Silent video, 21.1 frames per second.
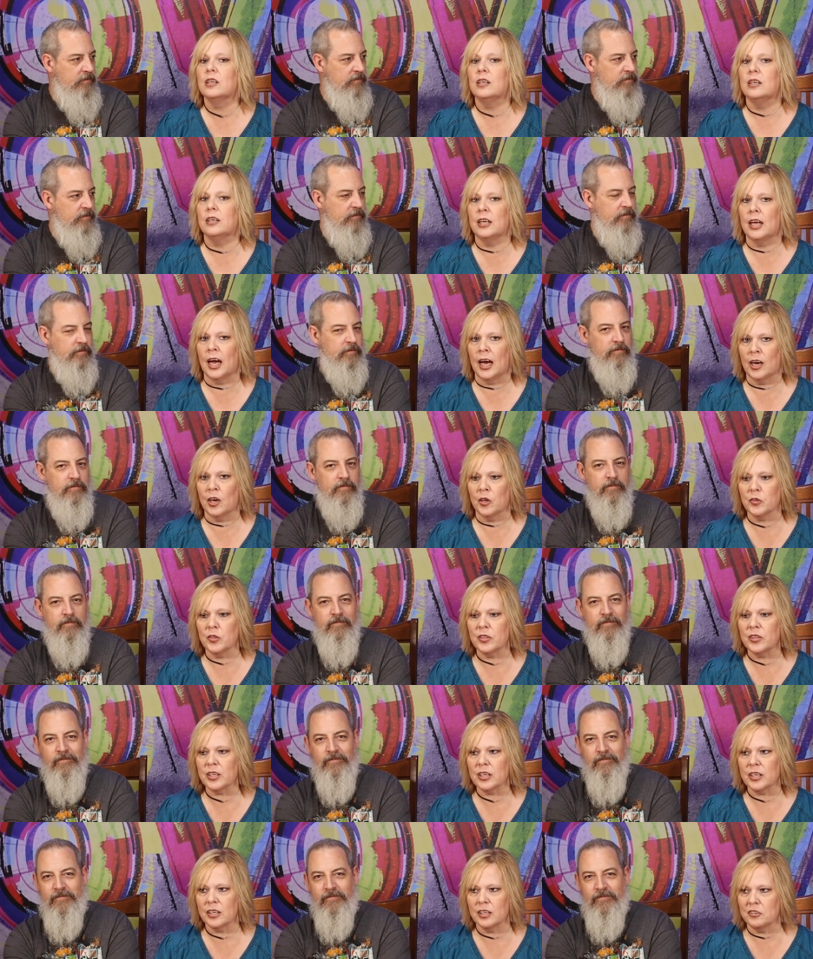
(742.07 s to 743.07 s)
Speaker 1: now
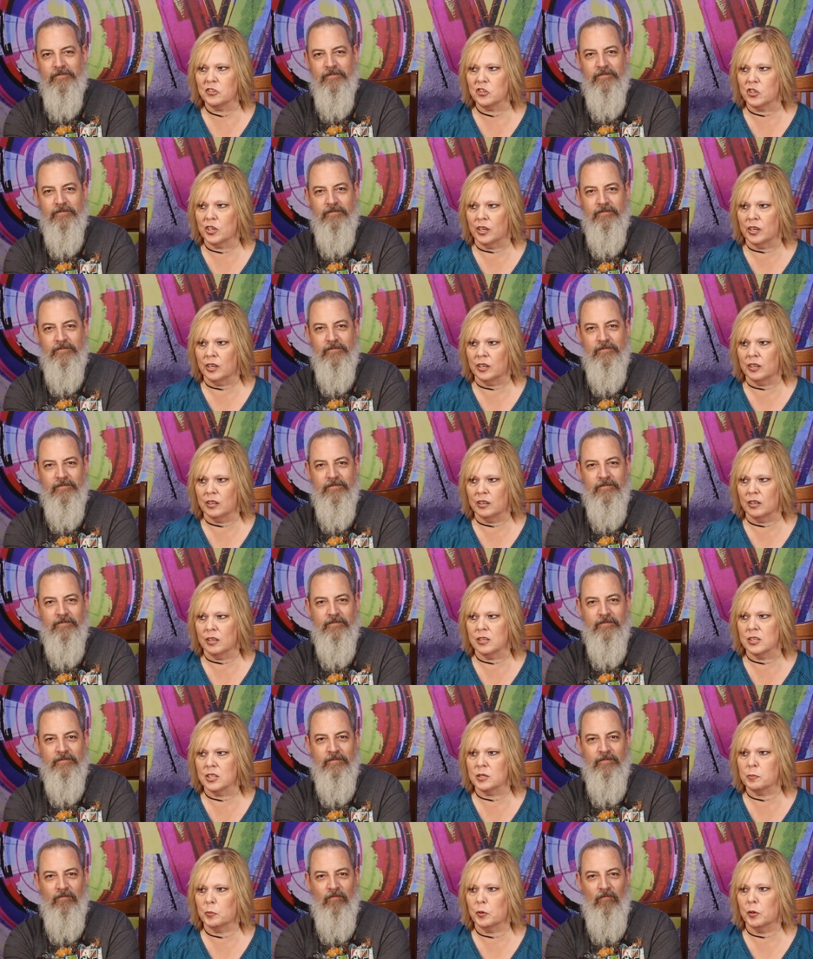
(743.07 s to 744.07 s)
that the kitchen
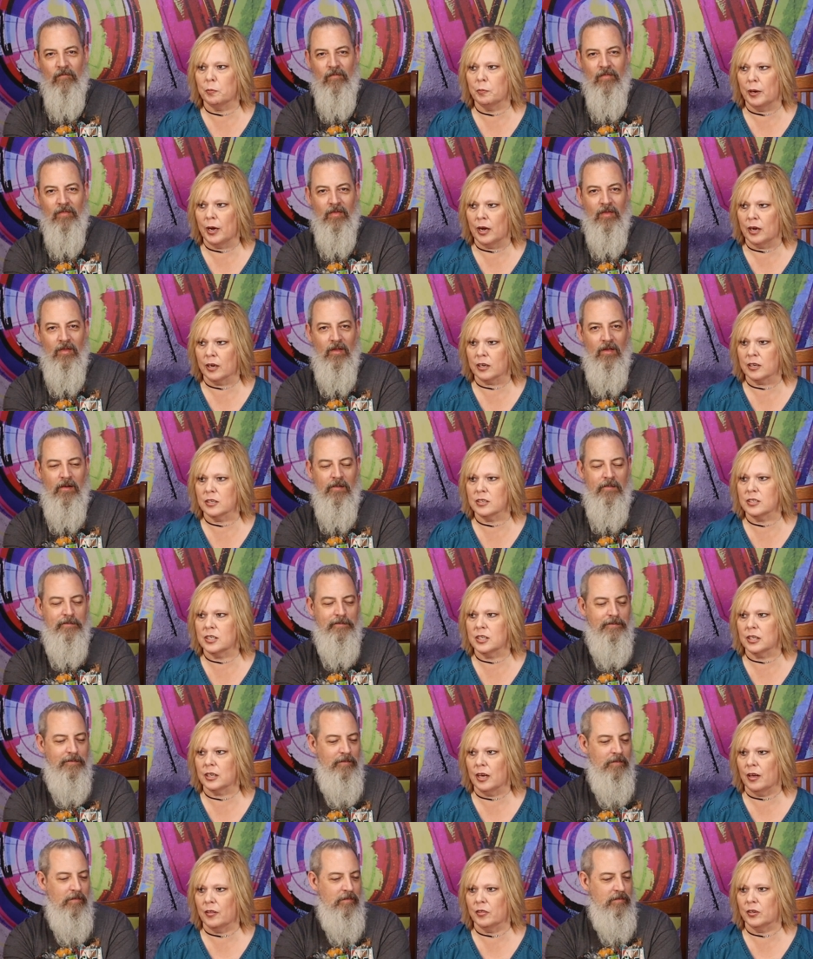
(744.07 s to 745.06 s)
is put back
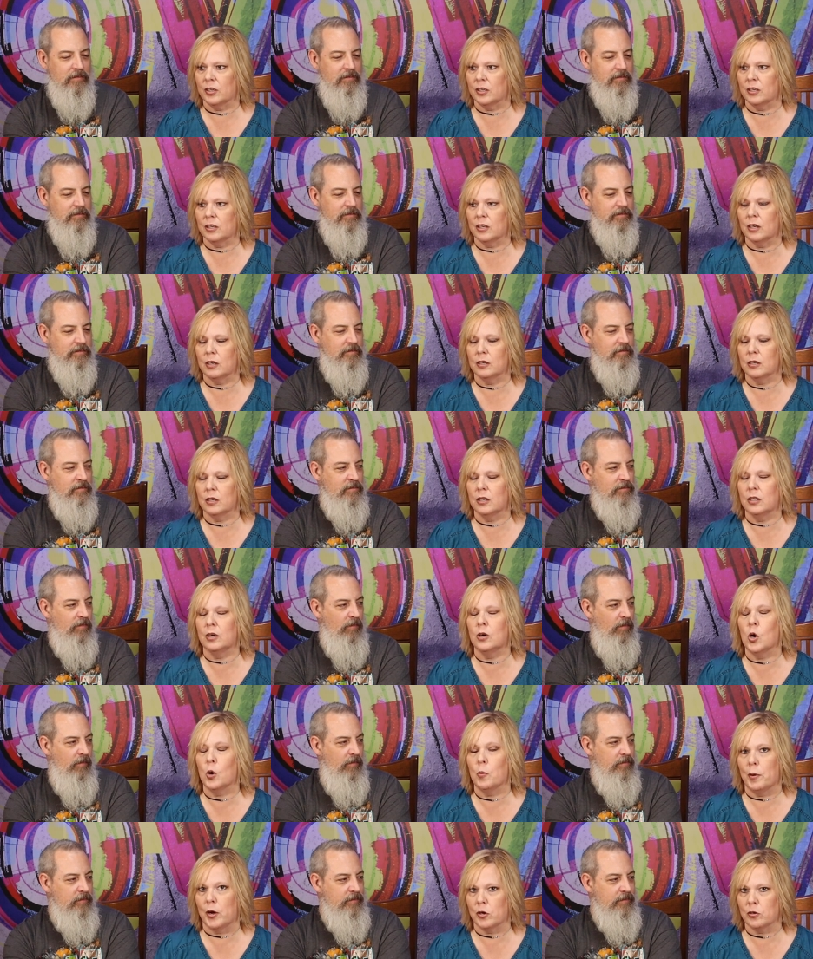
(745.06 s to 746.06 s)
together,
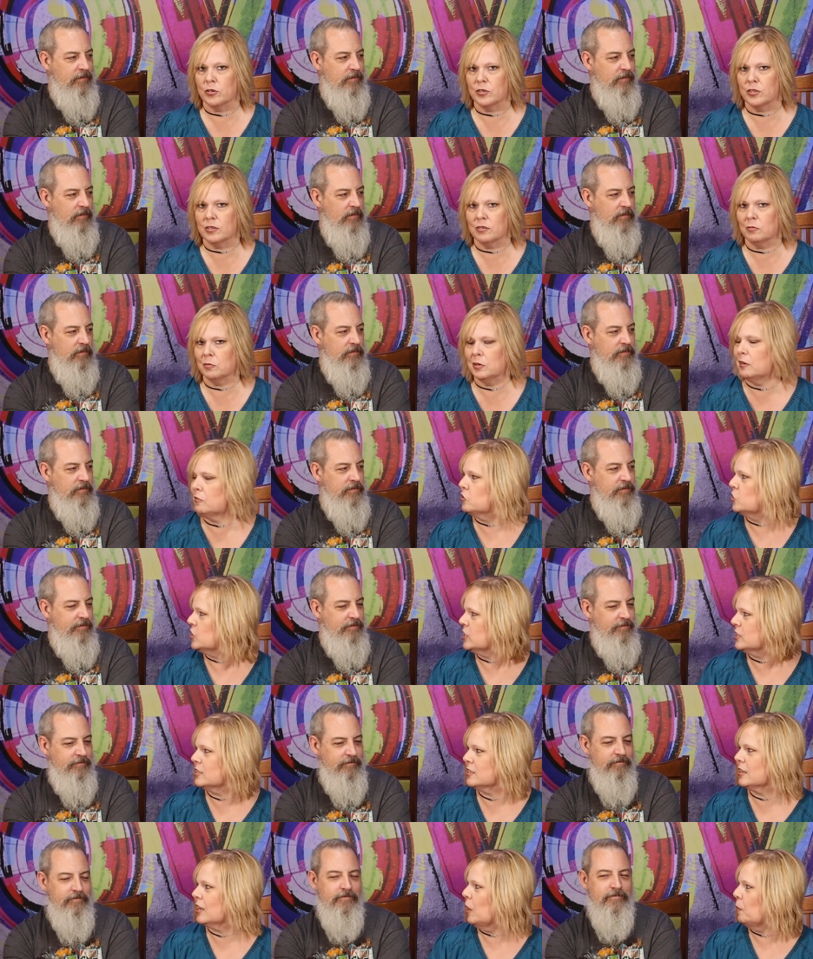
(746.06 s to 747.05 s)
almost, we have
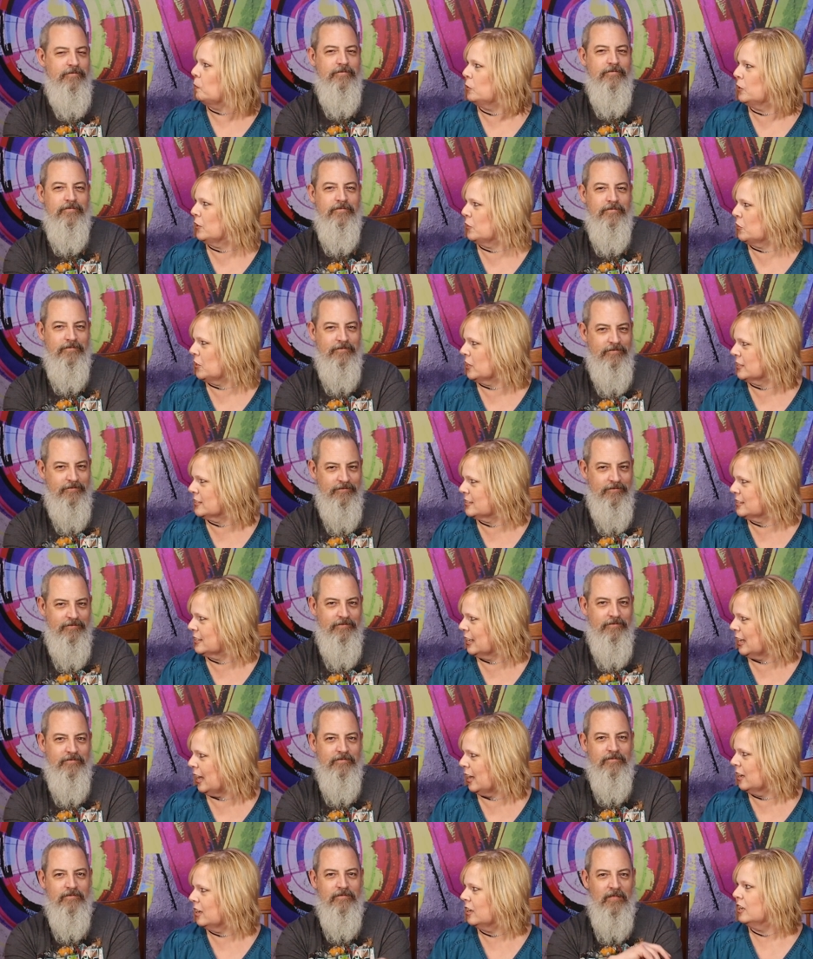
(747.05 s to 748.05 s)
just a couple of things
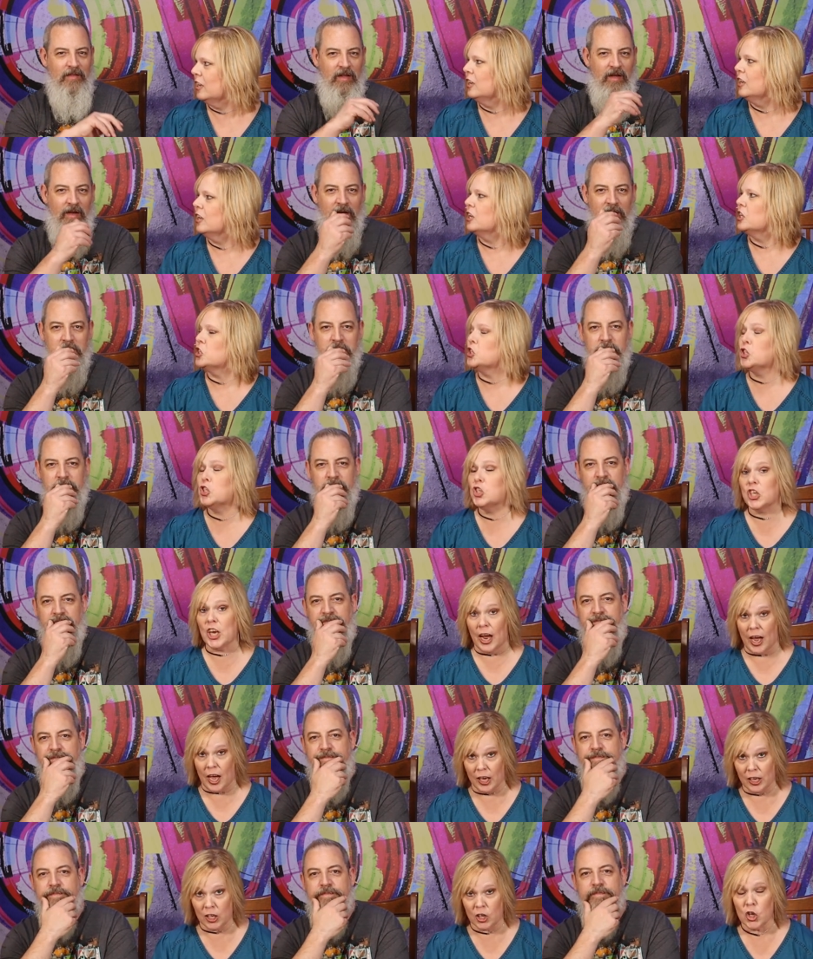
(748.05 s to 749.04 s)
to get. Yeah.
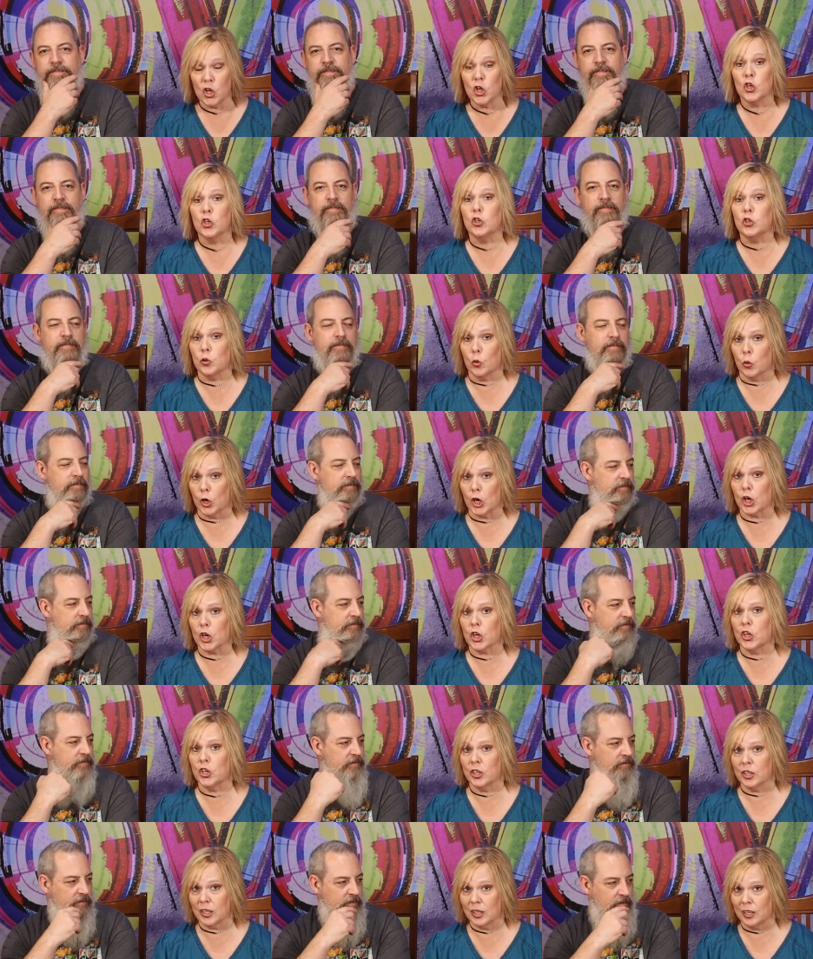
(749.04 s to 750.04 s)
Jack, your
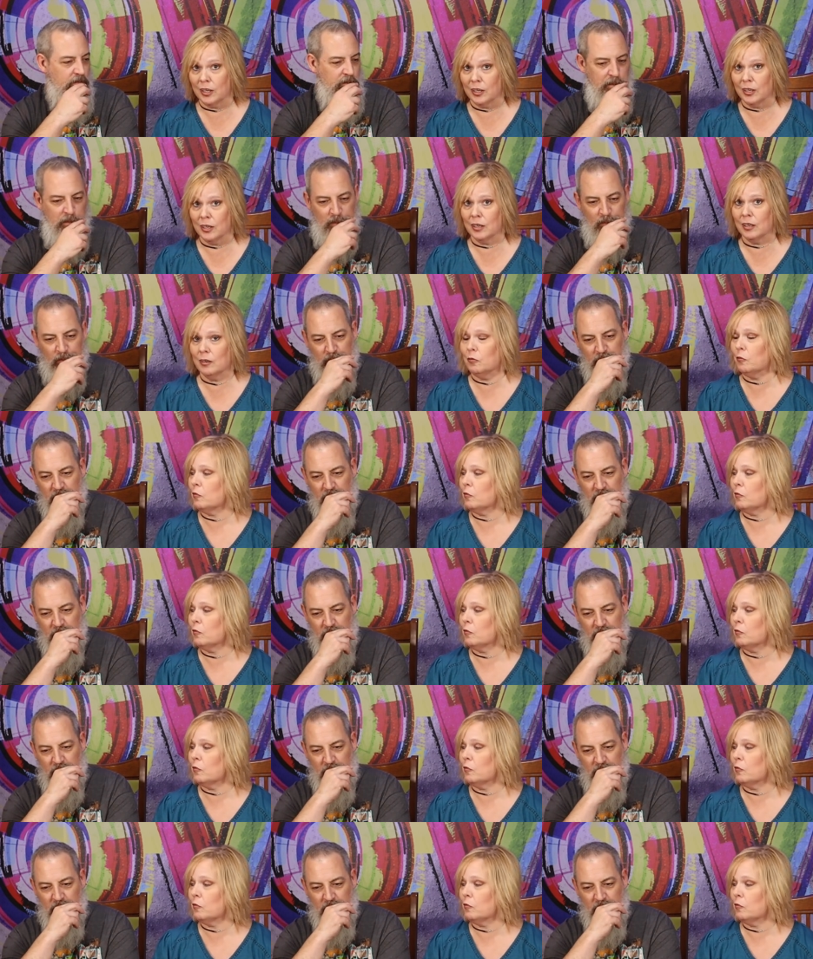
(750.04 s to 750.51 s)
cooking